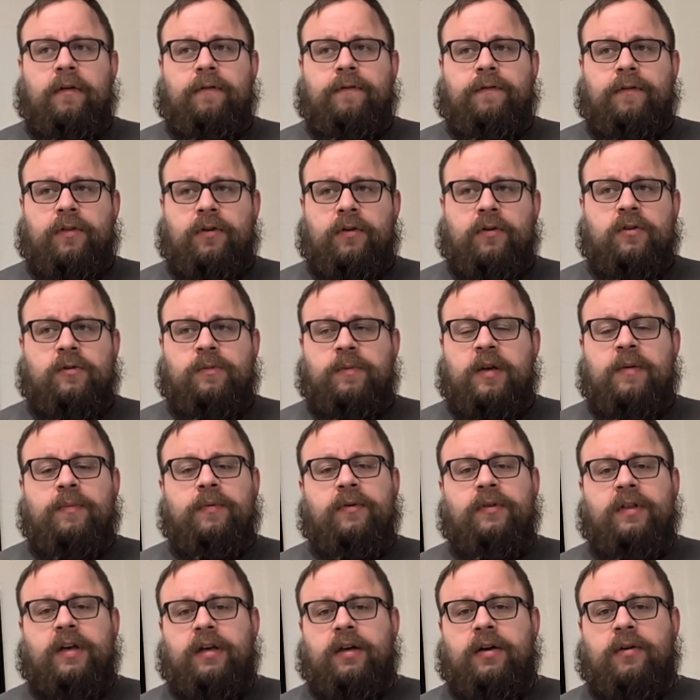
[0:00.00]
For those
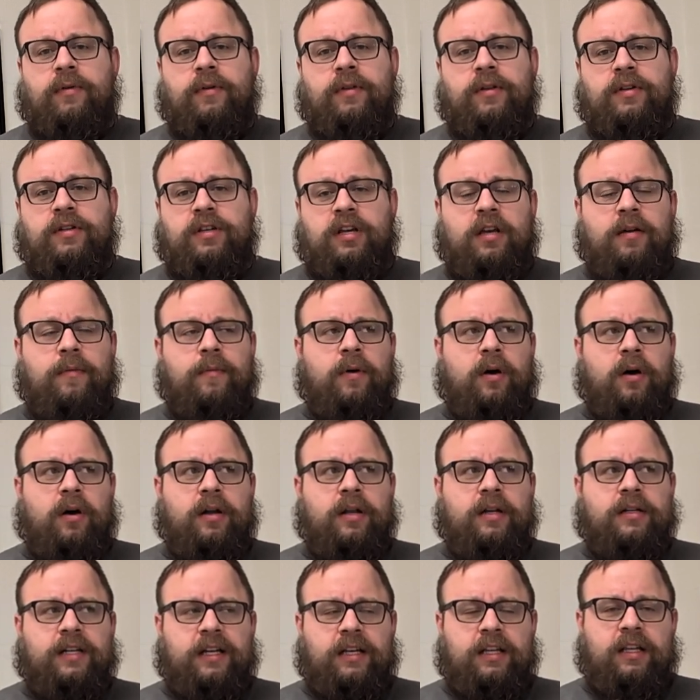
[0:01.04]
people that go to the gym
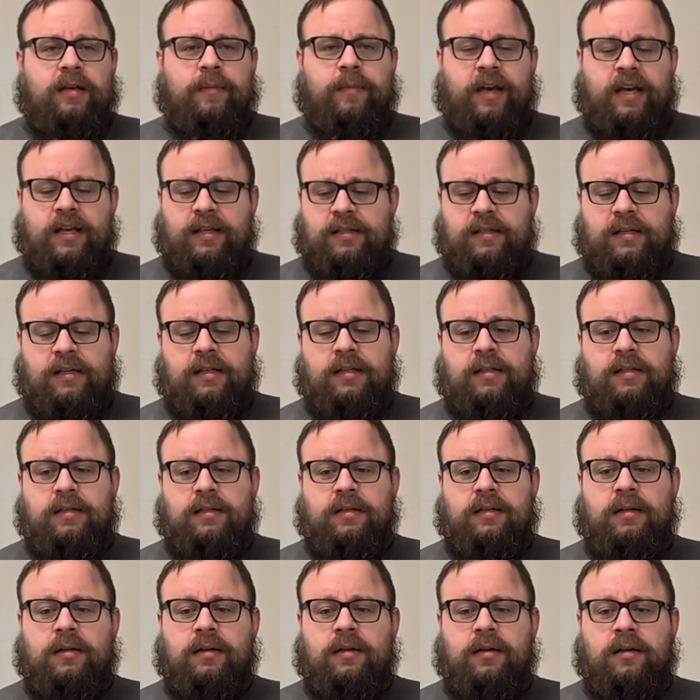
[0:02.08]
on a daily
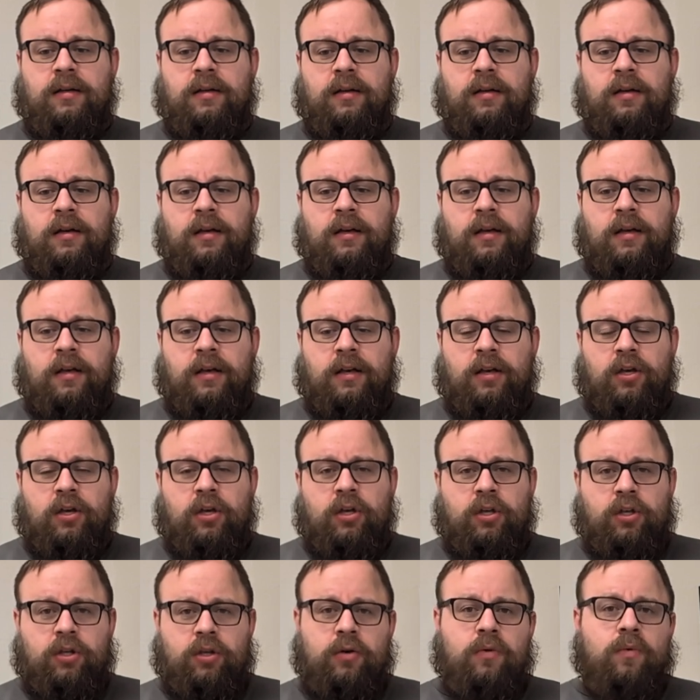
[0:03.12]
basis,
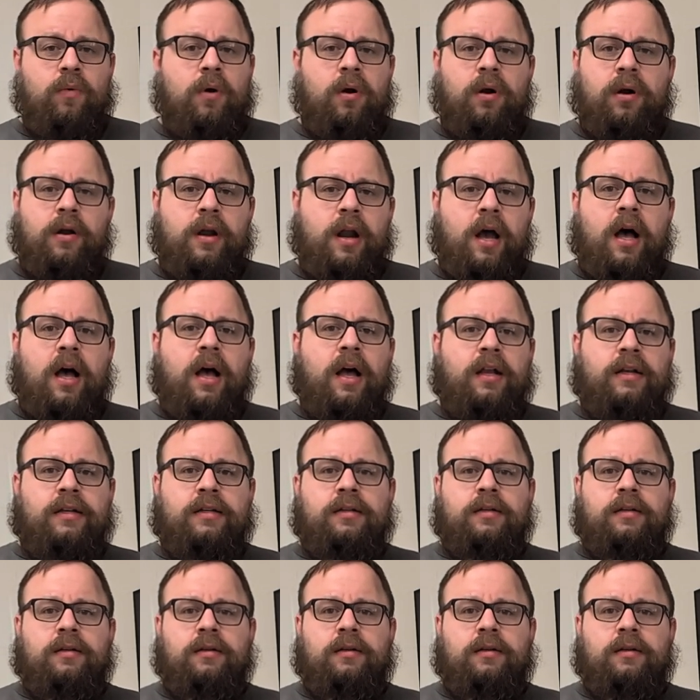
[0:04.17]
you are not